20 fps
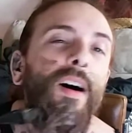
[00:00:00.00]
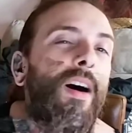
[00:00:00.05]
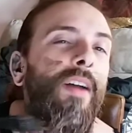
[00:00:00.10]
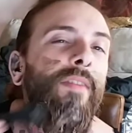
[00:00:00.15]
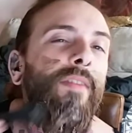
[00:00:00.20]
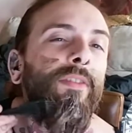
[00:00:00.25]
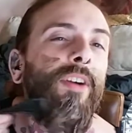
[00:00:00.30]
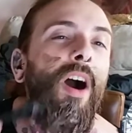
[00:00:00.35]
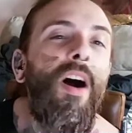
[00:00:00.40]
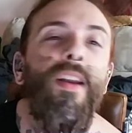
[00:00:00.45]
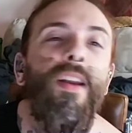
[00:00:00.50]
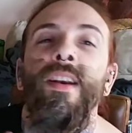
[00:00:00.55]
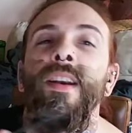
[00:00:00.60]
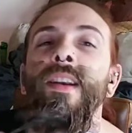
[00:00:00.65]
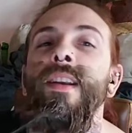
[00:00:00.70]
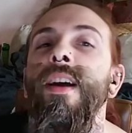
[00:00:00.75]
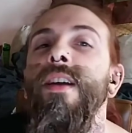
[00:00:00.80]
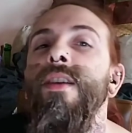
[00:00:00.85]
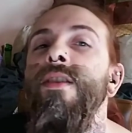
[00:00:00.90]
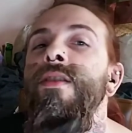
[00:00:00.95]
I've
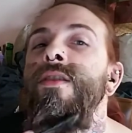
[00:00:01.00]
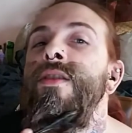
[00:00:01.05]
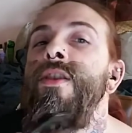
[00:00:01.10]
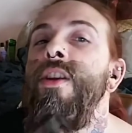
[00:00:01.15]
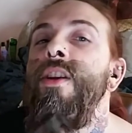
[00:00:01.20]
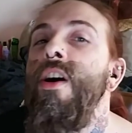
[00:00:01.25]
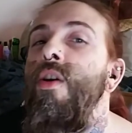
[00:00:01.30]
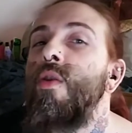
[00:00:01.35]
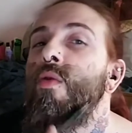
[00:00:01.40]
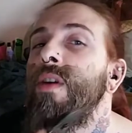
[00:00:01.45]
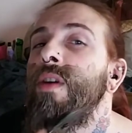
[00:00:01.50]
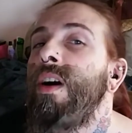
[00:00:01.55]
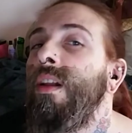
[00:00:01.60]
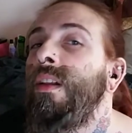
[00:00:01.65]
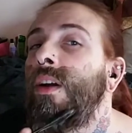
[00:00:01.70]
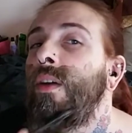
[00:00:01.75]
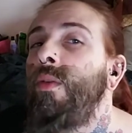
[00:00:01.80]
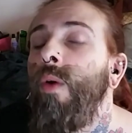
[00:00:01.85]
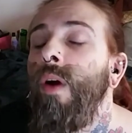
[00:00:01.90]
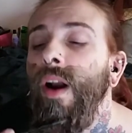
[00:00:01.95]
gotten no
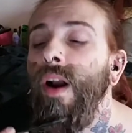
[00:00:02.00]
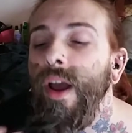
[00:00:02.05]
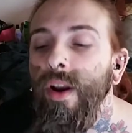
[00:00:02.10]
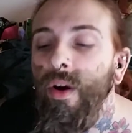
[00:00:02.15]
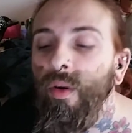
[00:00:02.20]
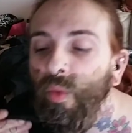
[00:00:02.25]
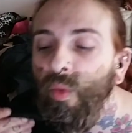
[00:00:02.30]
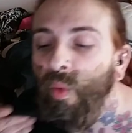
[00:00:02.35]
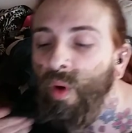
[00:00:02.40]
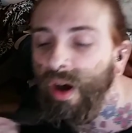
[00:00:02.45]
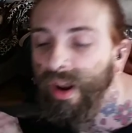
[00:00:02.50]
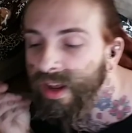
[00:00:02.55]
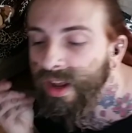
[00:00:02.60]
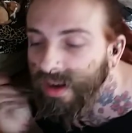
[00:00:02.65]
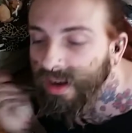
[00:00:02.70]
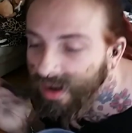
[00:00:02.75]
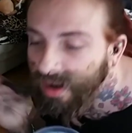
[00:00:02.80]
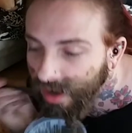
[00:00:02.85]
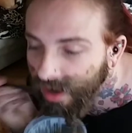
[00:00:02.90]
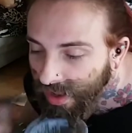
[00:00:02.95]
color where I don't want
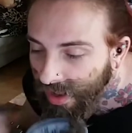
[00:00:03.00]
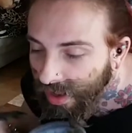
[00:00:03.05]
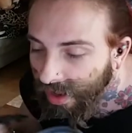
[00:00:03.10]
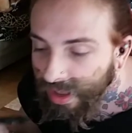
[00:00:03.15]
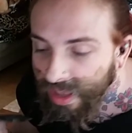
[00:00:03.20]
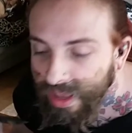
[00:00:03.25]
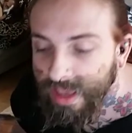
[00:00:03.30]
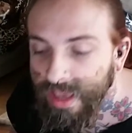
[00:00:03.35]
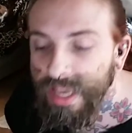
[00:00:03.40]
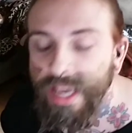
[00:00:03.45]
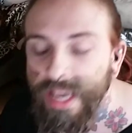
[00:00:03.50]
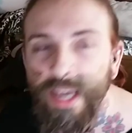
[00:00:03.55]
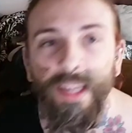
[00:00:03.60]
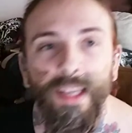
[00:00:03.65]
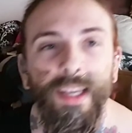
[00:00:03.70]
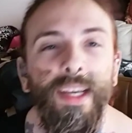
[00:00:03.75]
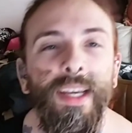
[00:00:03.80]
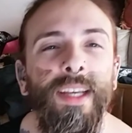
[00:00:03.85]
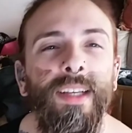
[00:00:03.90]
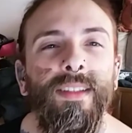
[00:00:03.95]
it.
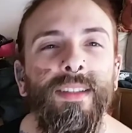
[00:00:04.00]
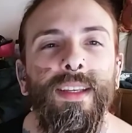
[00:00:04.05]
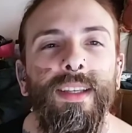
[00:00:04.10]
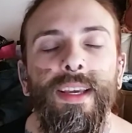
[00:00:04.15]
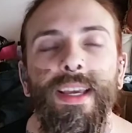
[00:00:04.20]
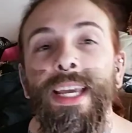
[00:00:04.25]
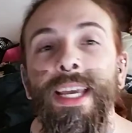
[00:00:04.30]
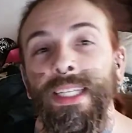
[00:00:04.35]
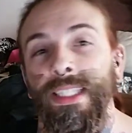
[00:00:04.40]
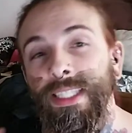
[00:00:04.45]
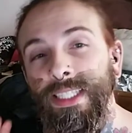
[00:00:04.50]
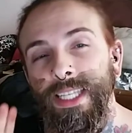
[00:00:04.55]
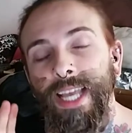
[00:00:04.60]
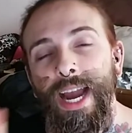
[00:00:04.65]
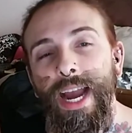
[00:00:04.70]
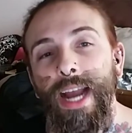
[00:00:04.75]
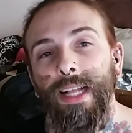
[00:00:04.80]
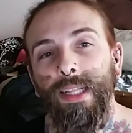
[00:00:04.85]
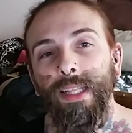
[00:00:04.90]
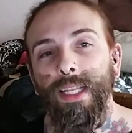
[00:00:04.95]
It is
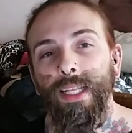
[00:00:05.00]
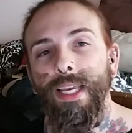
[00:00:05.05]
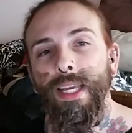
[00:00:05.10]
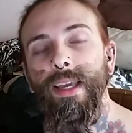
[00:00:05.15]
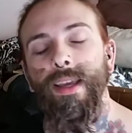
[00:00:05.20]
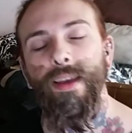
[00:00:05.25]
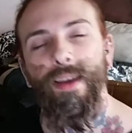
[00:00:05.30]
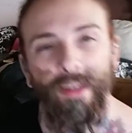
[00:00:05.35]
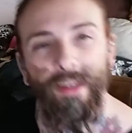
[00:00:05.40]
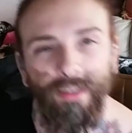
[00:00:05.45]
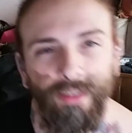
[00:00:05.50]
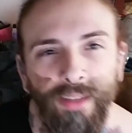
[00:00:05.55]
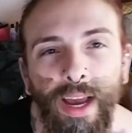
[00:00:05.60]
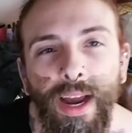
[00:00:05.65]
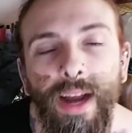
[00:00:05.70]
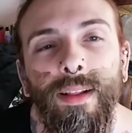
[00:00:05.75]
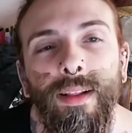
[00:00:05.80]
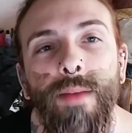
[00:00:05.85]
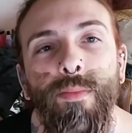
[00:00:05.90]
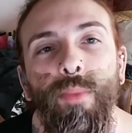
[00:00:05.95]
exactly,
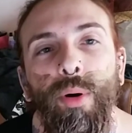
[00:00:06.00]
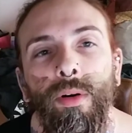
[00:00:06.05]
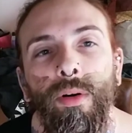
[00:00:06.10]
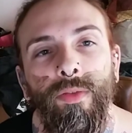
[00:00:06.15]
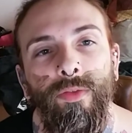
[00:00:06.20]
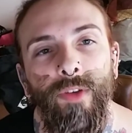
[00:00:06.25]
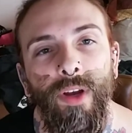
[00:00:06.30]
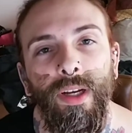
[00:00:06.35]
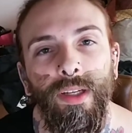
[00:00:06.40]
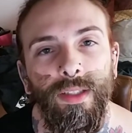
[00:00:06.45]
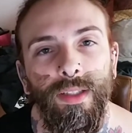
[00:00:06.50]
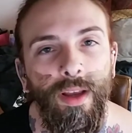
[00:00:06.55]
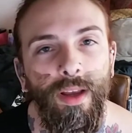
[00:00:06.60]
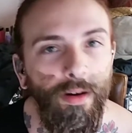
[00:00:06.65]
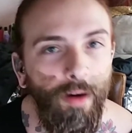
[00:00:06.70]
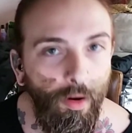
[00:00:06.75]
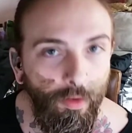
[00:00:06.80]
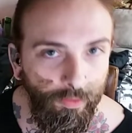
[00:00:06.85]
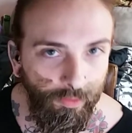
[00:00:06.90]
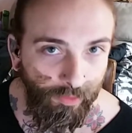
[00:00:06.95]
exactly perfect,
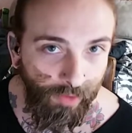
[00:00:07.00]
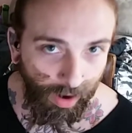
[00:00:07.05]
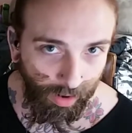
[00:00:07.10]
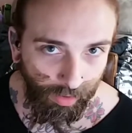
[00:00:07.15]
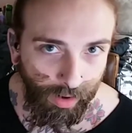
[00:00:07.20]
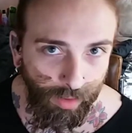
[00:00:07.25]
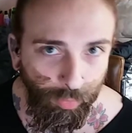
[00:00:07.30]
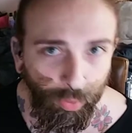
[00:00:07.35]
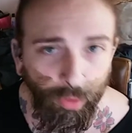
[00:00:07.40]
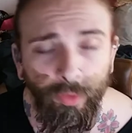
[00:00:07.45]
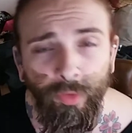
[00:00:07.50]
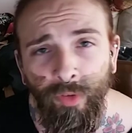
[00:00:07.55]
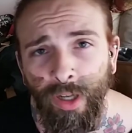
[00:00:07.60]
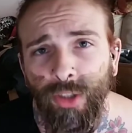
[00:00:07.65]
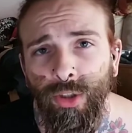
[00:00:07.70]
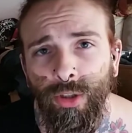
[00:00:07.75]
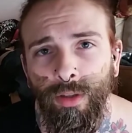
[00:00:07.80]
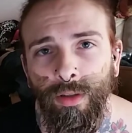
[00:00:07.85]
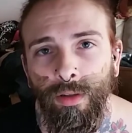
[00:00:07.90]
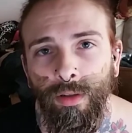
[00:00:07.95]
very
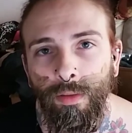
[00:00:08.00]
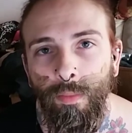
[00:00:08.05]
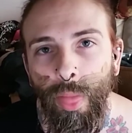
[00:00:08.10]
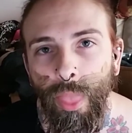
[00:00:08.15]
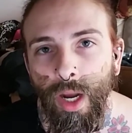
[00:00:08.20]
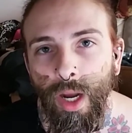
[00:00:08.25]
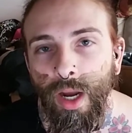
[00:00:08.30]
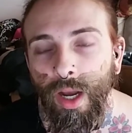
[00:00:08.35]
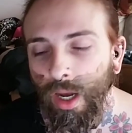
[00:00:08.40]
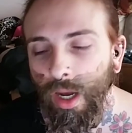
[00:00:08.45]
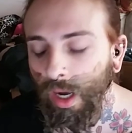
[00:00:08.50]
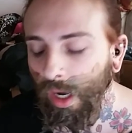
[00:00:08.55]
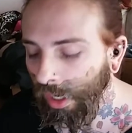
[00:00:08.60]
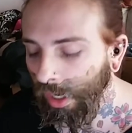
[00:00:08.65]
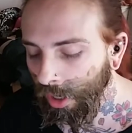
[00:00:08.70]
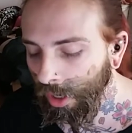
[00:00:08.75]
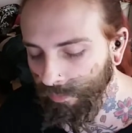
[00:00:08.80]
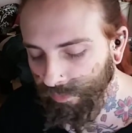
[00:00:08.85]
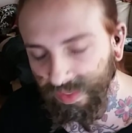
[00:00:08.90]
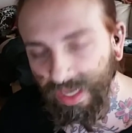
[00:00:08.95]
professional.
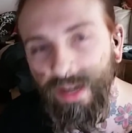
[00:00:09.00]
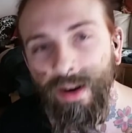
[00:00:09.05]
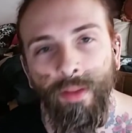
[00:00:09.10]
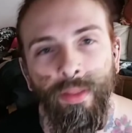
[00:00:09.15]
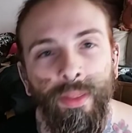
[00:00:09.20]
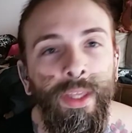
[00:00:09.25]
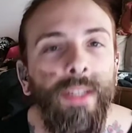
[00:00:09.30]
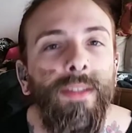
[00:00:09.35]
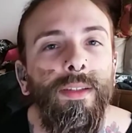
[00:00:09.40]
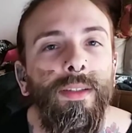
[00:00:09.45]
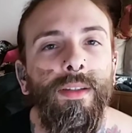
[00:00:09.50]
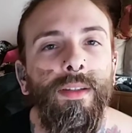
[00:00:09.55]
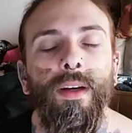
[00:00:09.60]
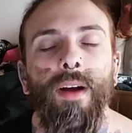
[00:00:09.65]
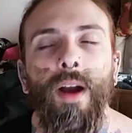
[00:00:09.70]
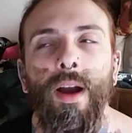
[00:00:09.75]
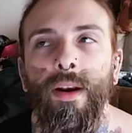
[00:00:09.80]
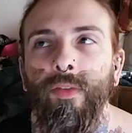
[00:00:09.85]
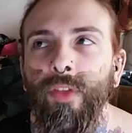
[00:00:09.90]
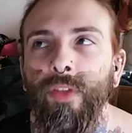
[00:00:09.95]
Um, now, this is the
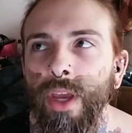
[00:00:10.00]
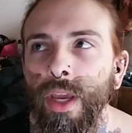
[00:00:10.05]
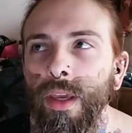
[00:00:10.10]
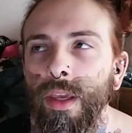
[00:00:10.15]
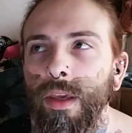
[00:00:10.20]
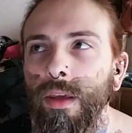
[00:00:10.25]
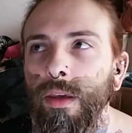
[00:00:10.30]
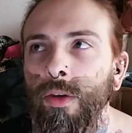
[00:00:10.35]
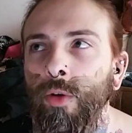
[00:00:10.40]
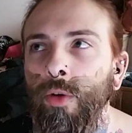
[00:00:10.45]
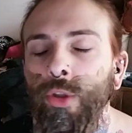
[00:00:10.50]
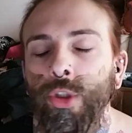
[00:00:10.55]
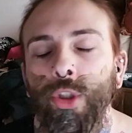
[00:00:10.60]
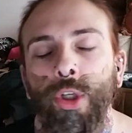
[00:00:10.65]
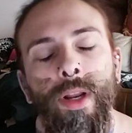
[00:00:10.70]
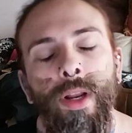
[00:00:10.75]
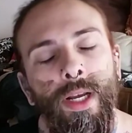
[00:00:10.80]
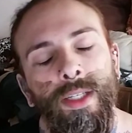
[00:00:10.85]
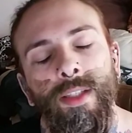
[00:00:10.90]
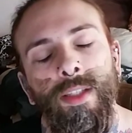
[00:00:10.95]
kind of thing you
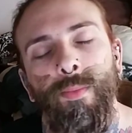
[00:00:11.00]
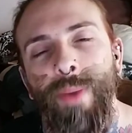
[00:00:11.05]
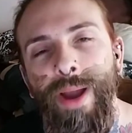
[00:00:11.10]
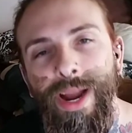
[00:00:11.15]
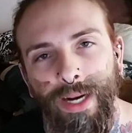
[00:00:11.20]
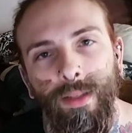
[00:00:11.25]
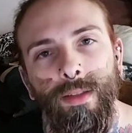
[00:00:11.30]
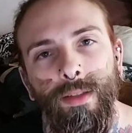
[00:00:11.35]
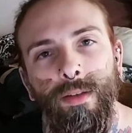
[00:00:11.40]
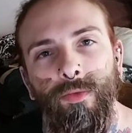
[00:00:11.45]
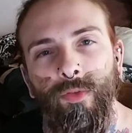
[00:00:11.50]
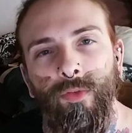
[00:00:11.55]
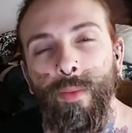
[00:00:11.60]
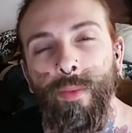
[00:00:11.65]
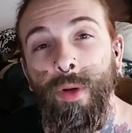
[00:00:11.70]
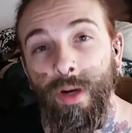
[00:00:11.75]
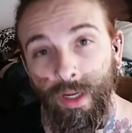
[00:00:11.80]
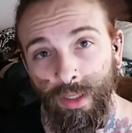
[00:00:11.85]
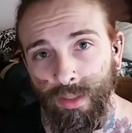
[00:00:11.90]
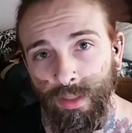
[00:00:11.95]
should expect
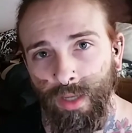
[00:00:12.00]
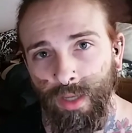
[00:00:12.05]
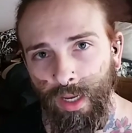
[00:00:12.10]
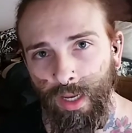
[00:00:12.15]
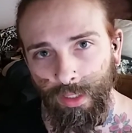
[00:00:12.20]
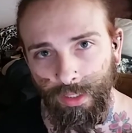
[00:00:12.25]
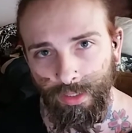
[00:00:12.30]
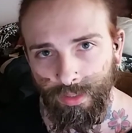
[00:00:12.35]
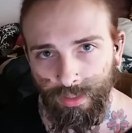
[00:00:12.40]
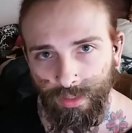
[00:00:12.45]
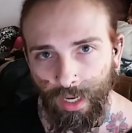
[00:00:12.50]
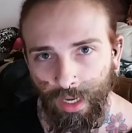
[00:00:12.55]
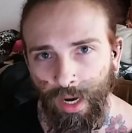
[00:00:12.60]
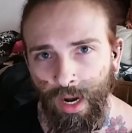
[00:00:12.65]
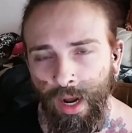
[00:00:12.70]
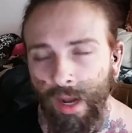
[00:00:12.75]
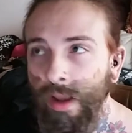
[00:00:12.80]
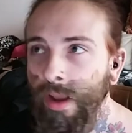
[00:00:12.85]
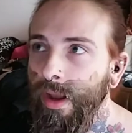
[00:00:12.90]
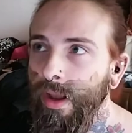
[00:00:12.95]
from your hairstylist,
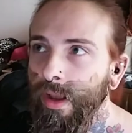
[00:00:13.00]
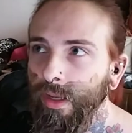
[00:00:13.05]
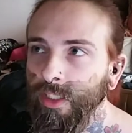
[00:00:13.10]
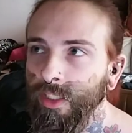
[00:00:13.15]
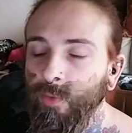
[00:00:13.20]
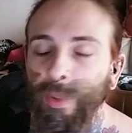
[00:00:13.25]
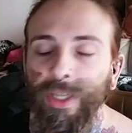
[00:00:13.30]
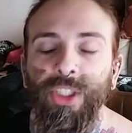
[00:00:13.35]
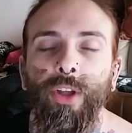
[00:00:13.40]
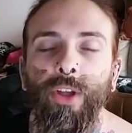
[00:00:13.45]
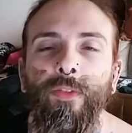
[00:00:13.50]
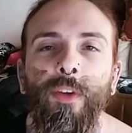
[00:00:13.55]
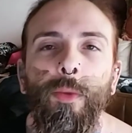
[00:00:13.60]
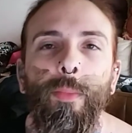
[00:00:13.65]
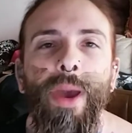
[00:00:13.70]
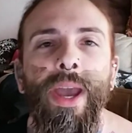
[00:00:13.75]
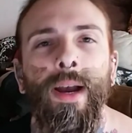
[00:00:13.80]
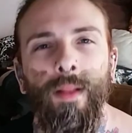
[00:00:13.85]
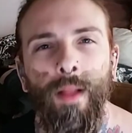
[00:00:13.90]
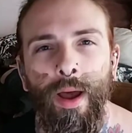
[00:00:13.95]
uh, especially if you
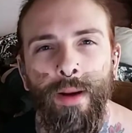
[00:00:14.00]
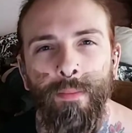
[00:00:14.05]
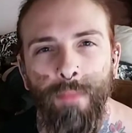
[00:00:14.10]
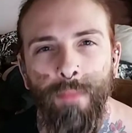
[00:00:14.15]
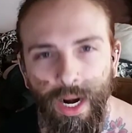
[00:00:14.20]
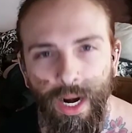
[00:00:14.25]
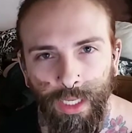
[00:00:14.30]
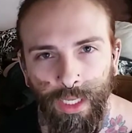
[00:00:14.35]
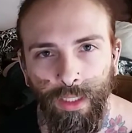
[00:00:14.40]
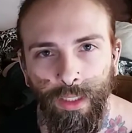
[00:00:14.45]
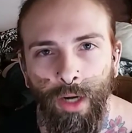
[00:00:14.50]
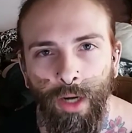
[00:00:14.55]
pay a lot of money.